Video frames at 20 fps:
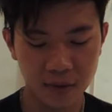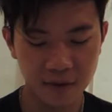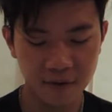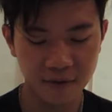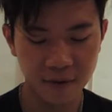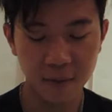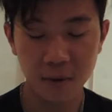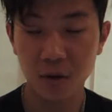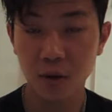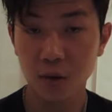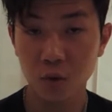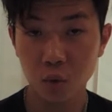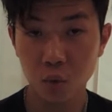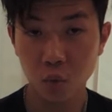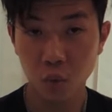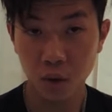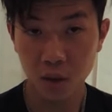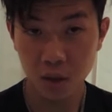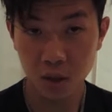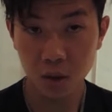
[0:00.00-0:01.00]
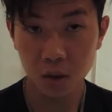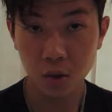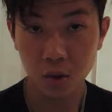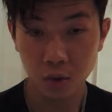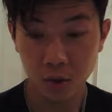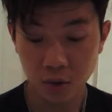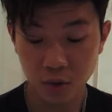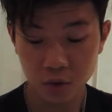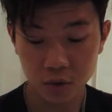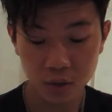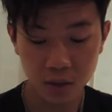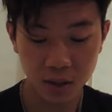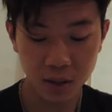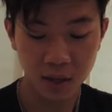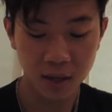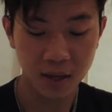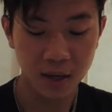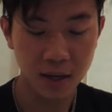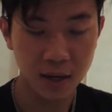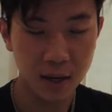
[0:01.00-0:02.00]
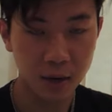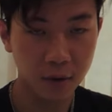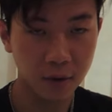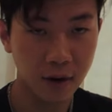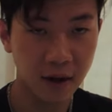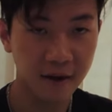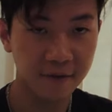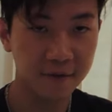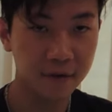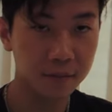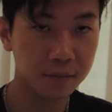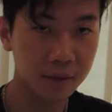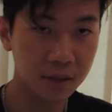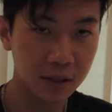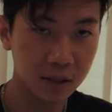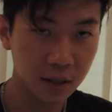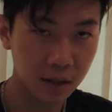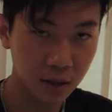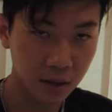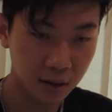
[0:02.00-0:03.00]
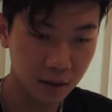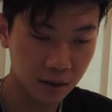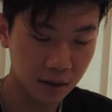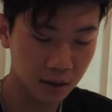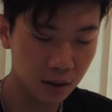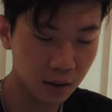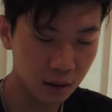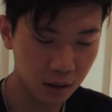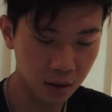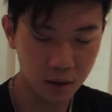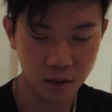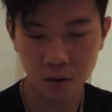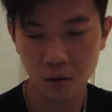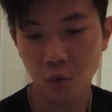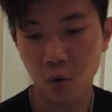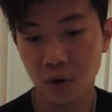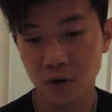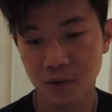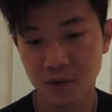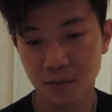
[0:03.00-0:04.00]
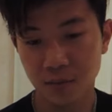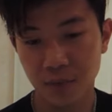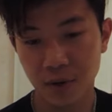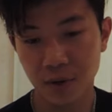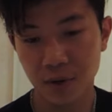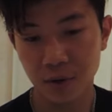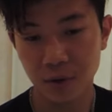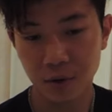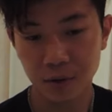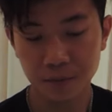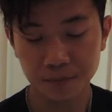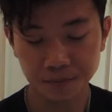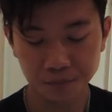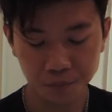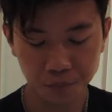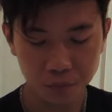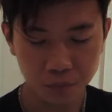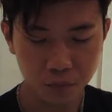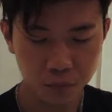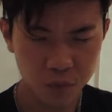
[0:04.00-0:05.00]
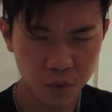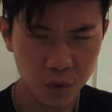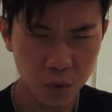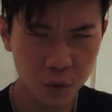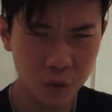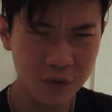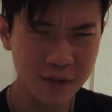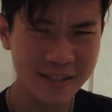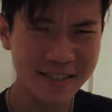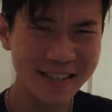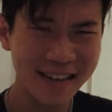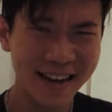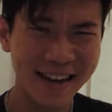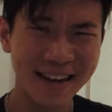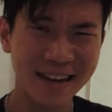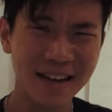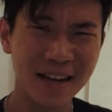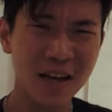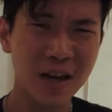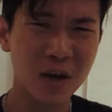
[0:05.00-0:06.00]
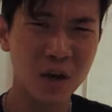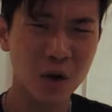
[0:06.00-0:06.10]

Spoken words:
if I'm gonna do one coin trick, it would have to be Quantum Bender or the signed